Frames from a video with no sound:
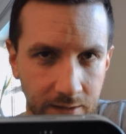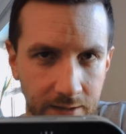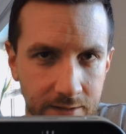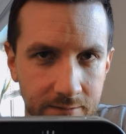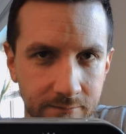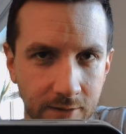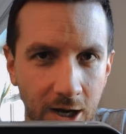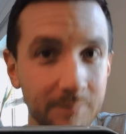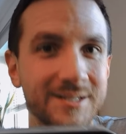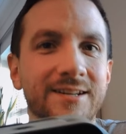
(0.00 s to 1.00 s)

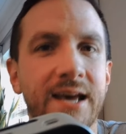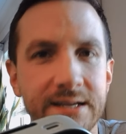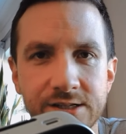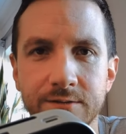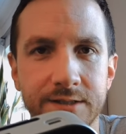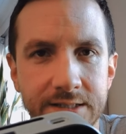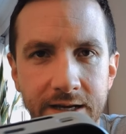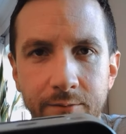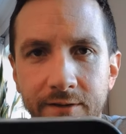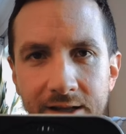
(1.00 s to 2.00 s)
up to date, shall we
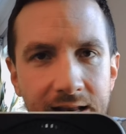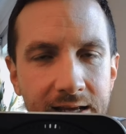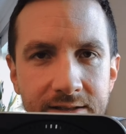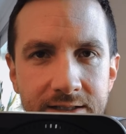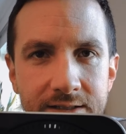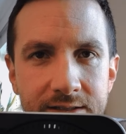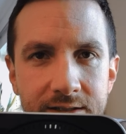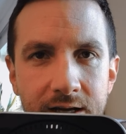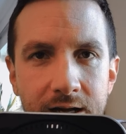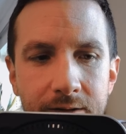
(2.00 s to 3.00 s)
say, with the
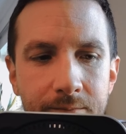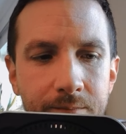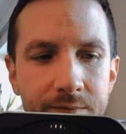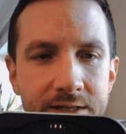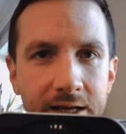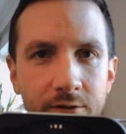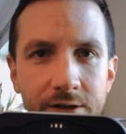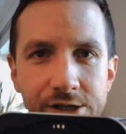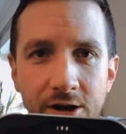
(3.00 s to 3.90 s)
latest technology.